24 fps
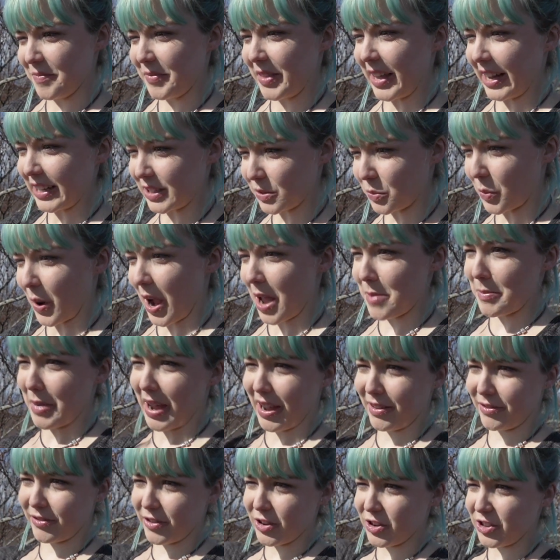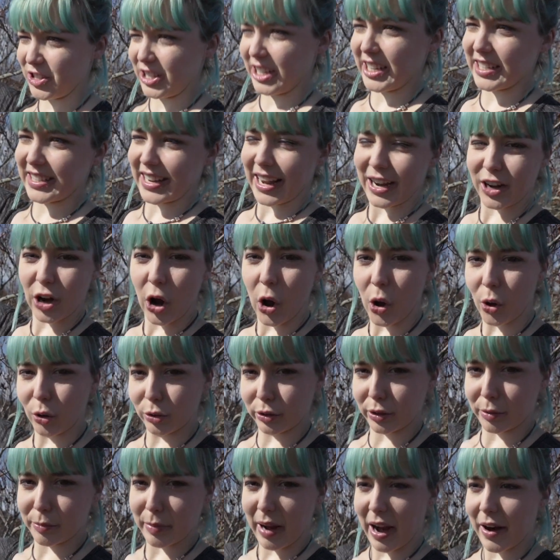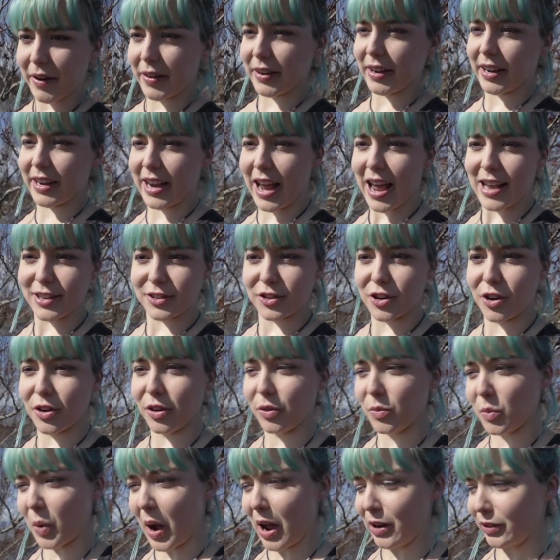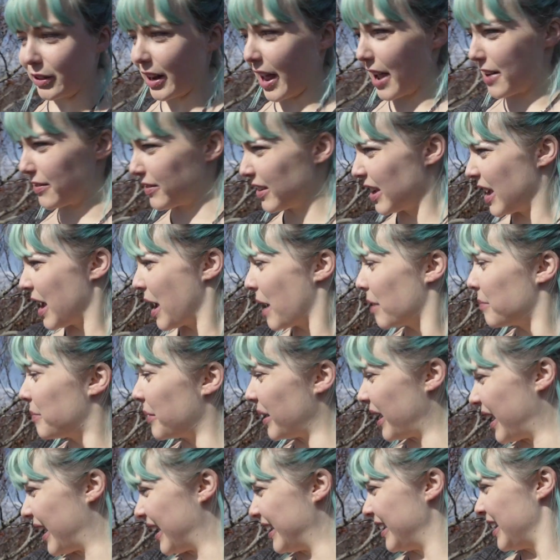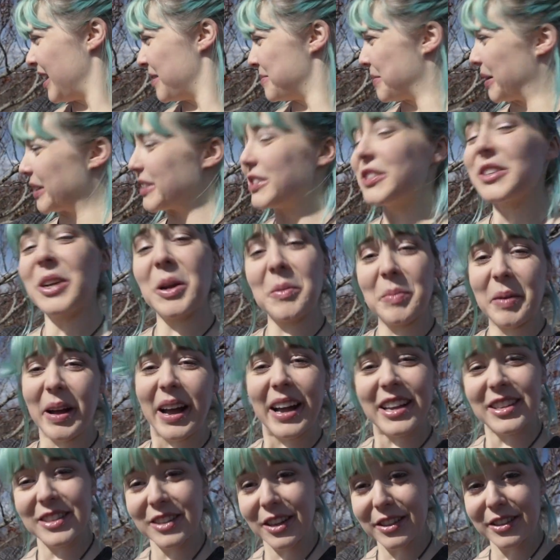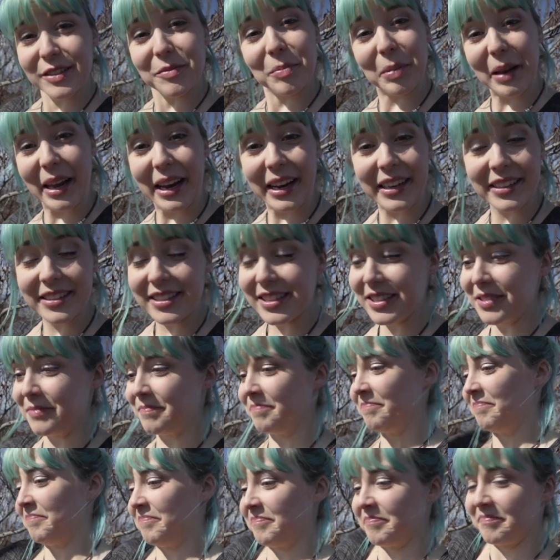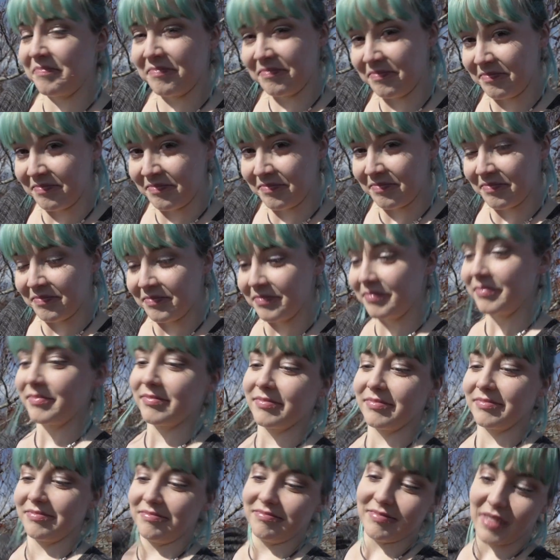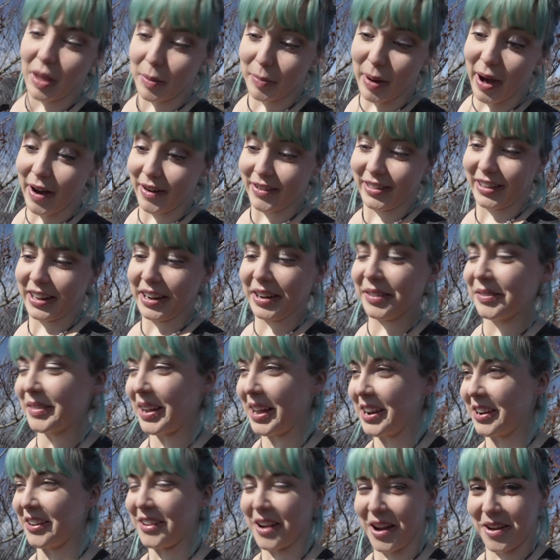that's why Mount Fuji is like cold and barren and it has no wildlife, but Mt Tsukuba has lots of plants. Apparently, I don't